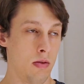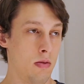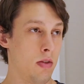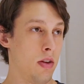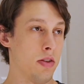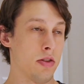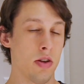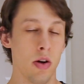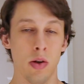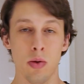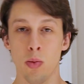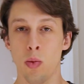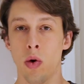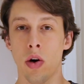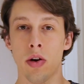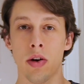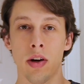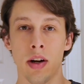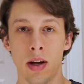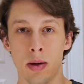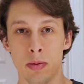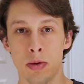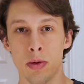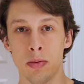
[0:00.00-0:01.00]
It's called
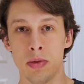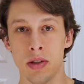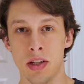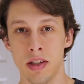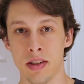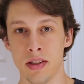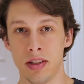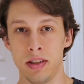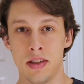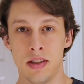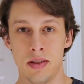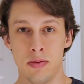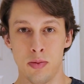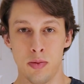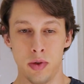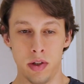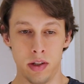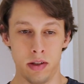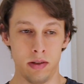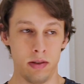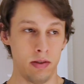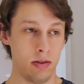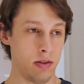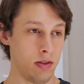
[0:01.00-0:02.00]
water hammer because it's
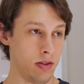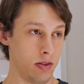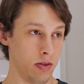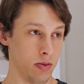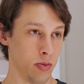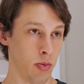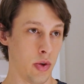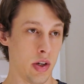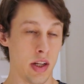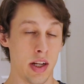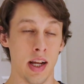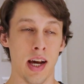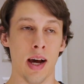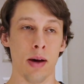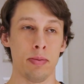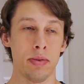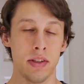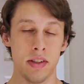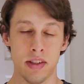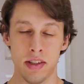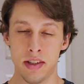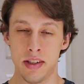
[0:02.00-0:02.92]
when it happens,